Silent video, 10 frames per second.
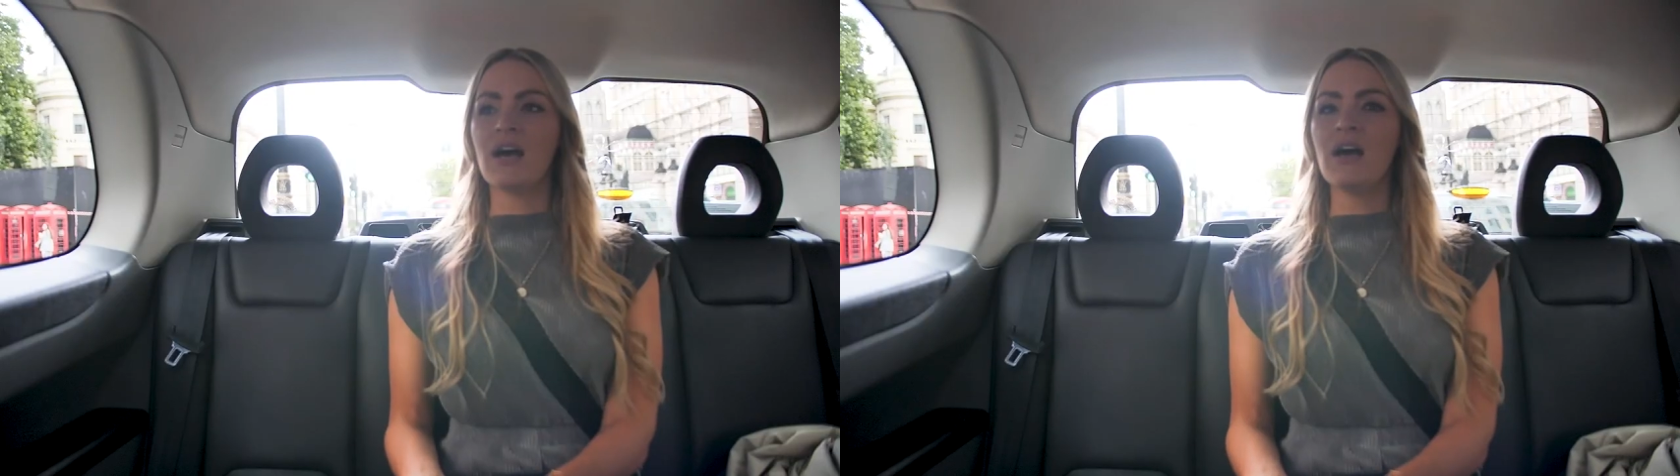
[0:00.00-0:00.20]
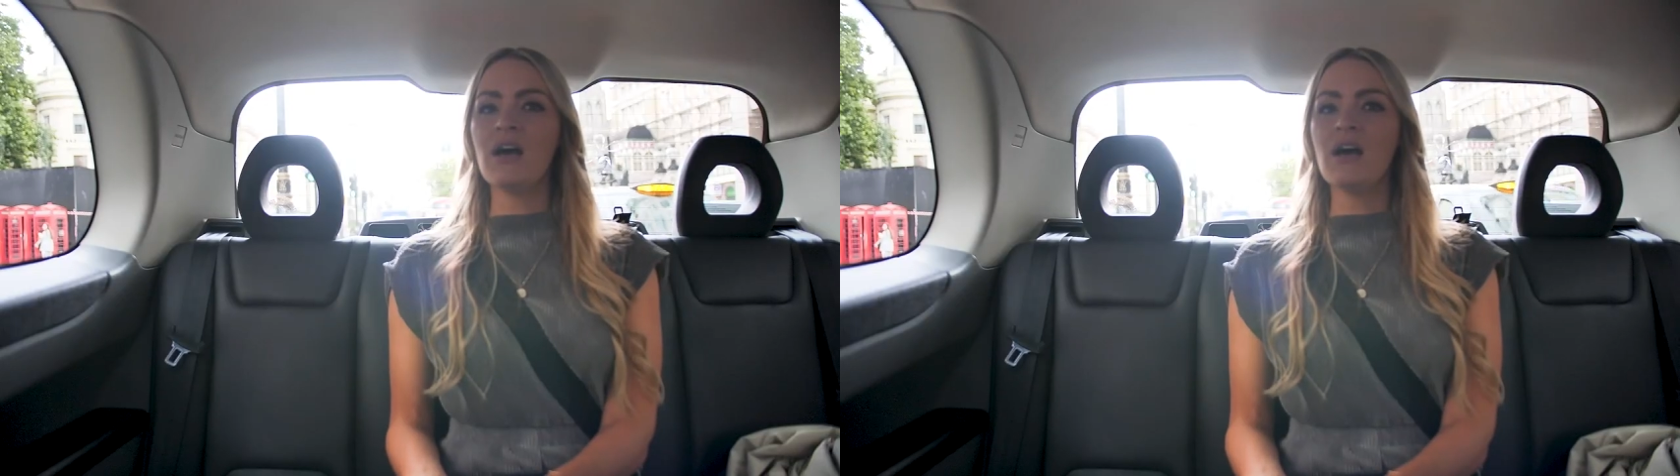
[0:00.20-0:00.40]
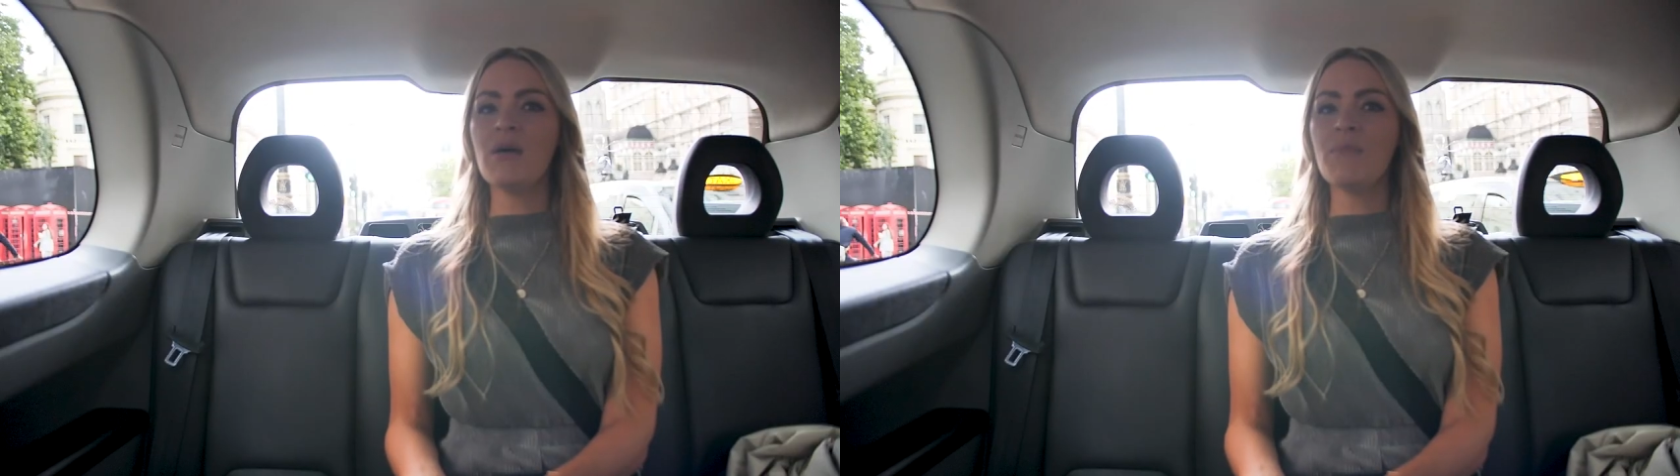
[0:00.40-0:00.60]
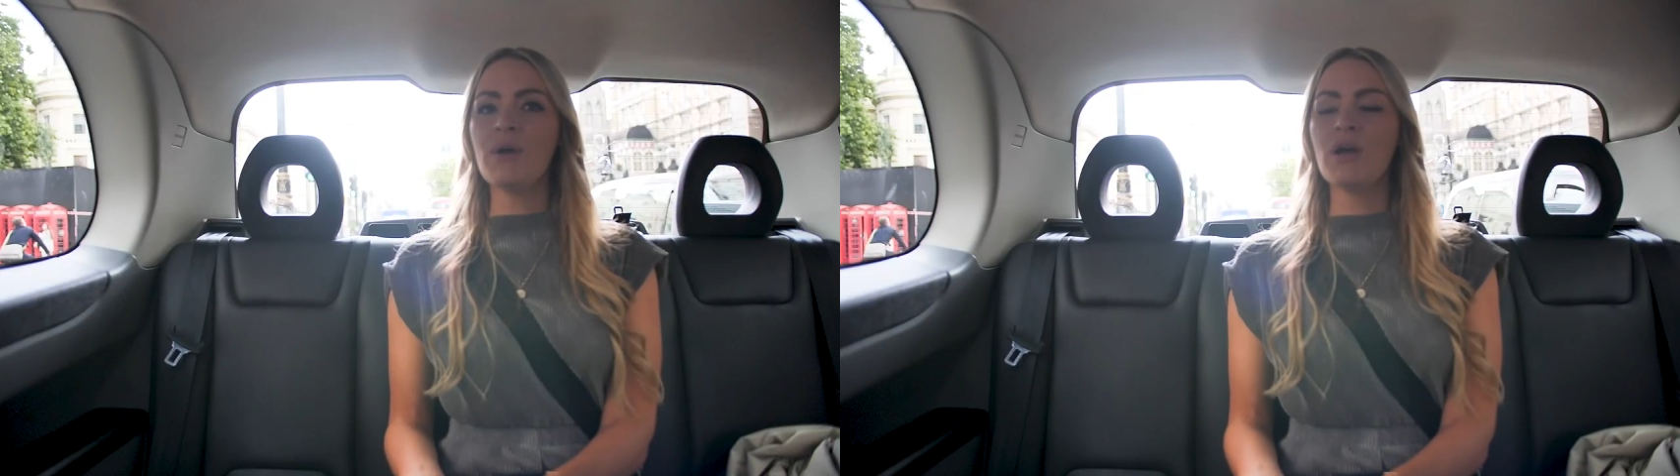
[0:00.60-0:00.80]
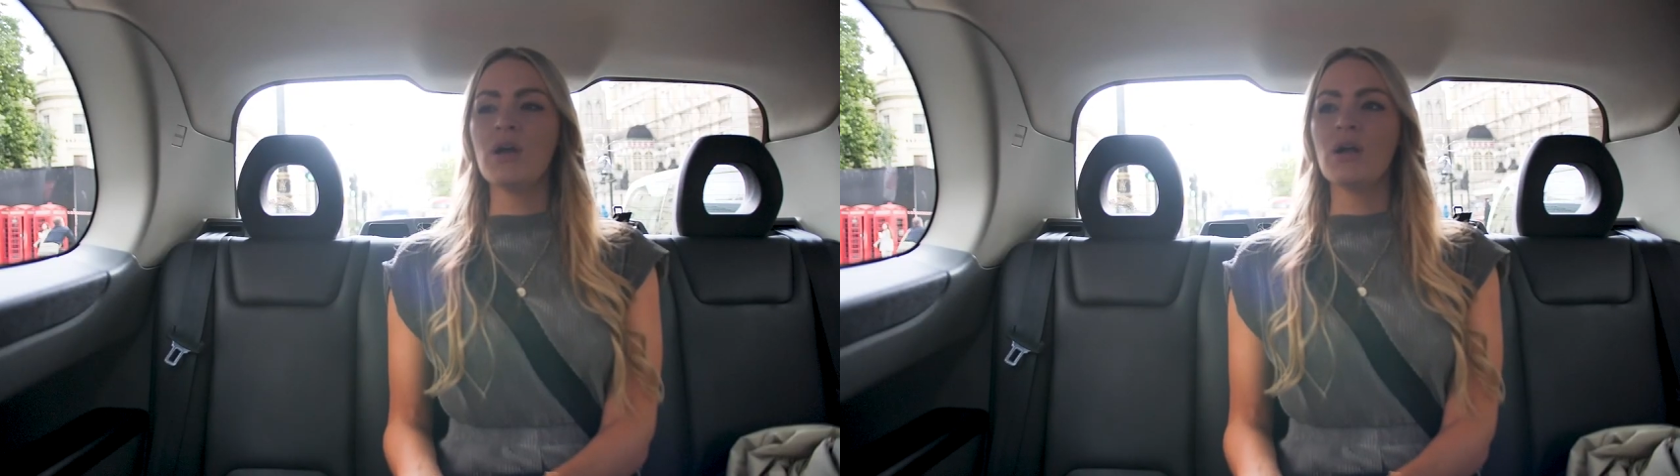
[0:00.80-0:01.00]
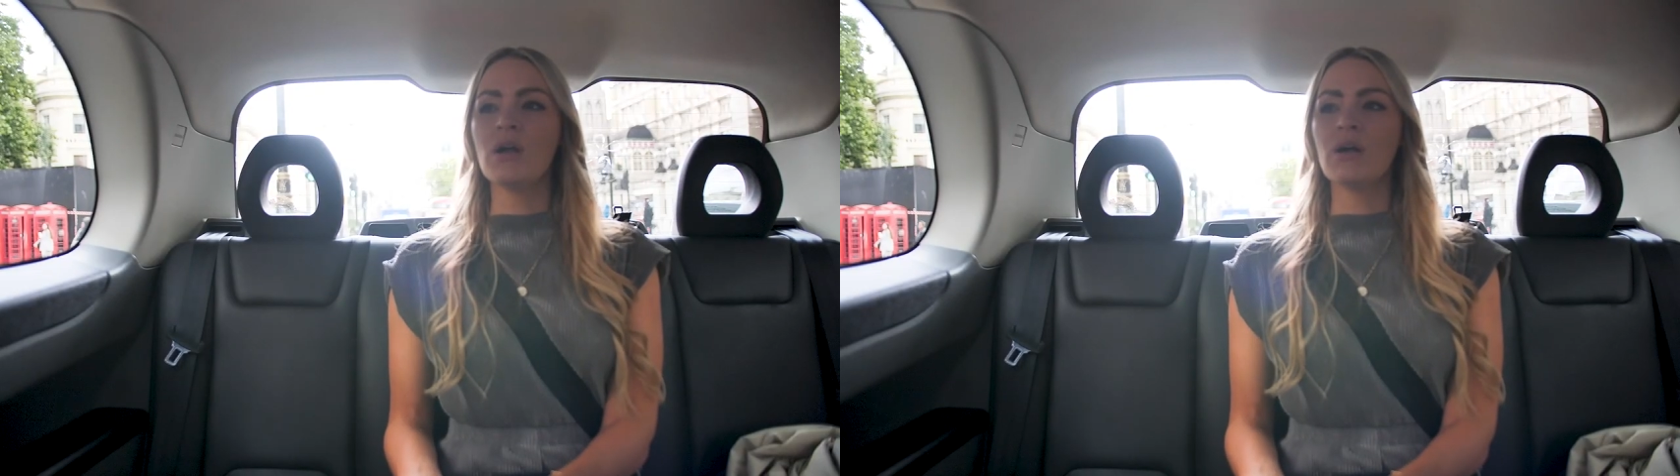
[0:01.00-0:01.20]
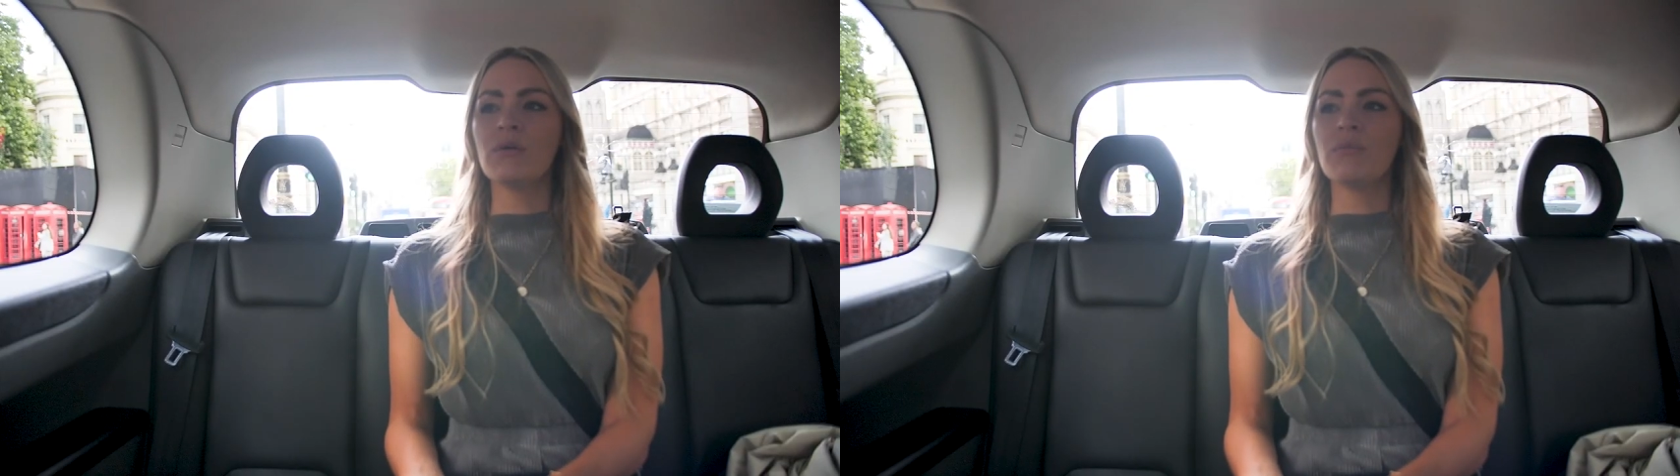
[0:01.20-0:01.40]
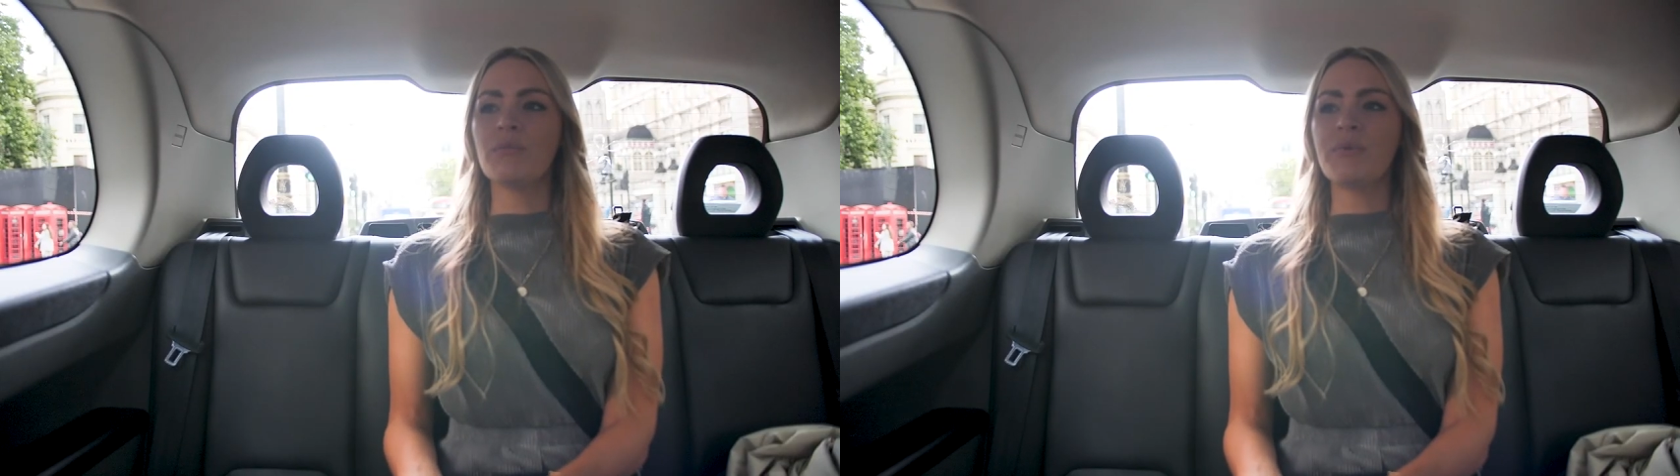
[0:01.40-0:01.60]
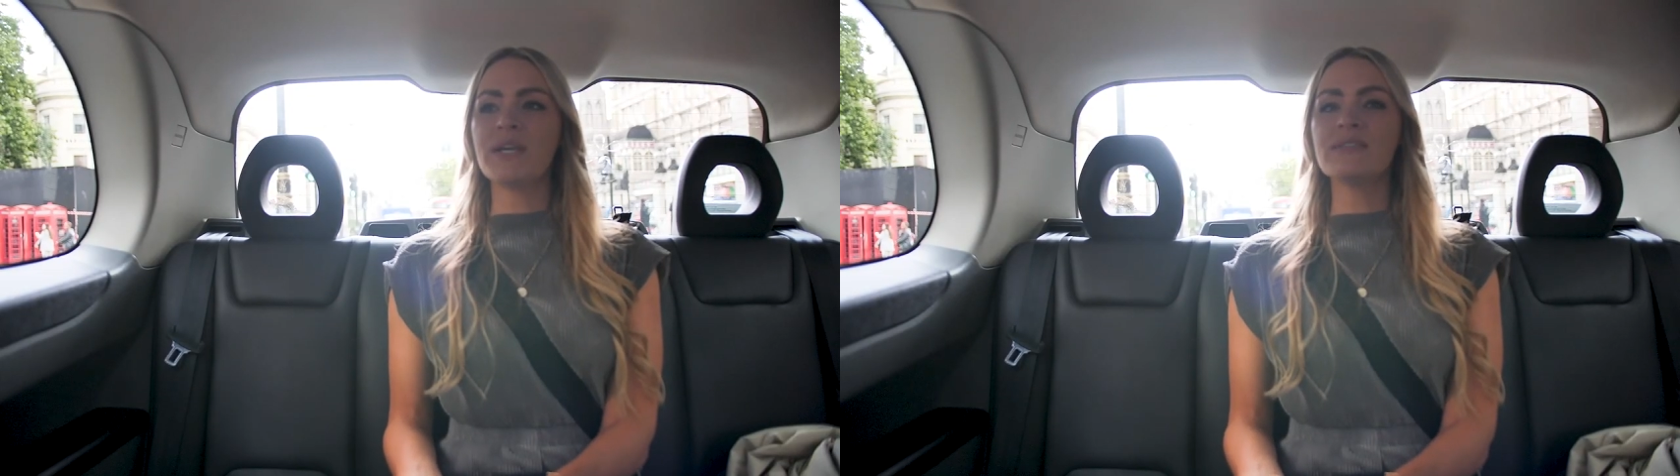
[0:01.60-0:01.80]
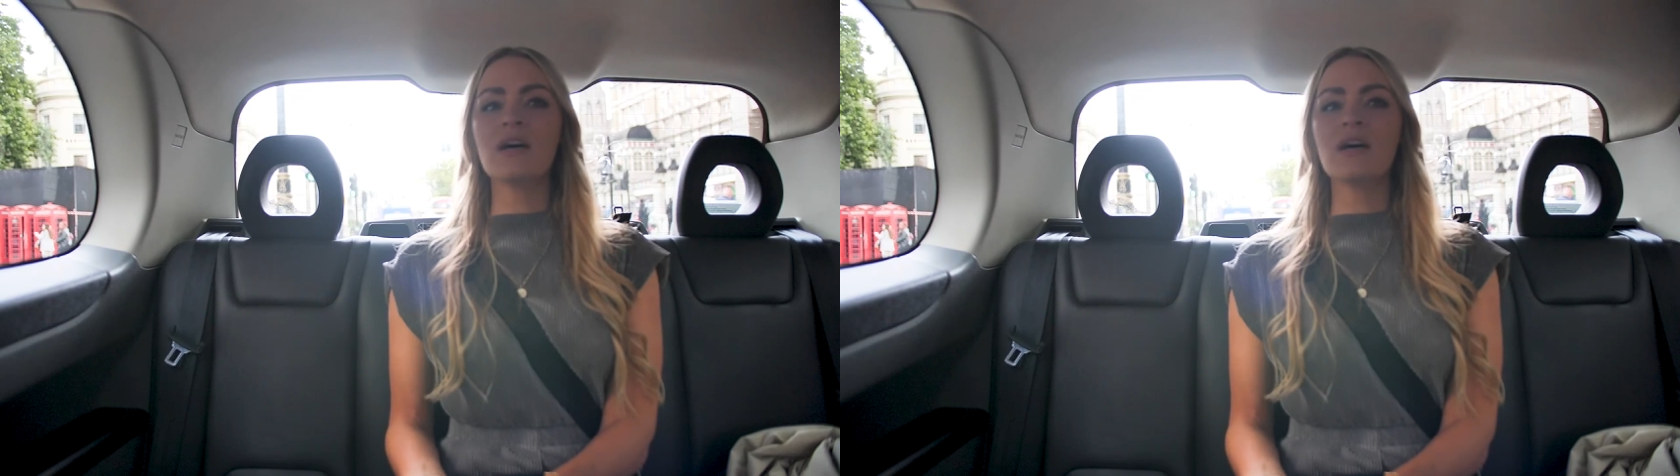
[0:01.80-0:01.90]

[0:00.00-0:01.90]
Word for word: Um because